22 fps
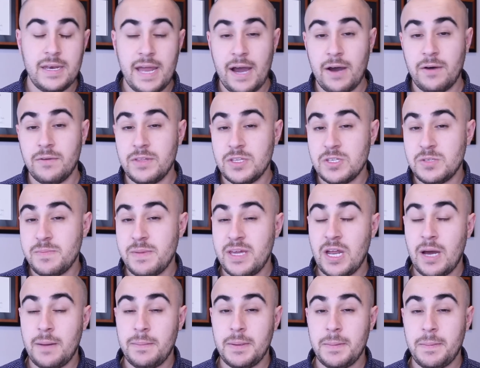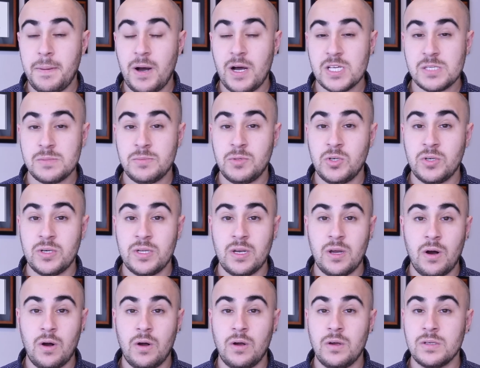Now, this may not be possible
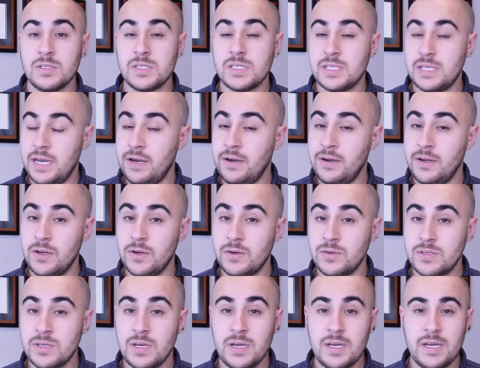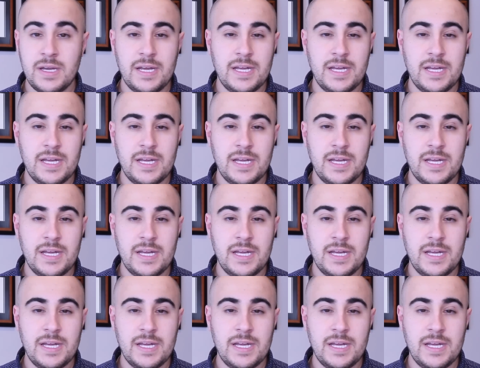in all scenarios.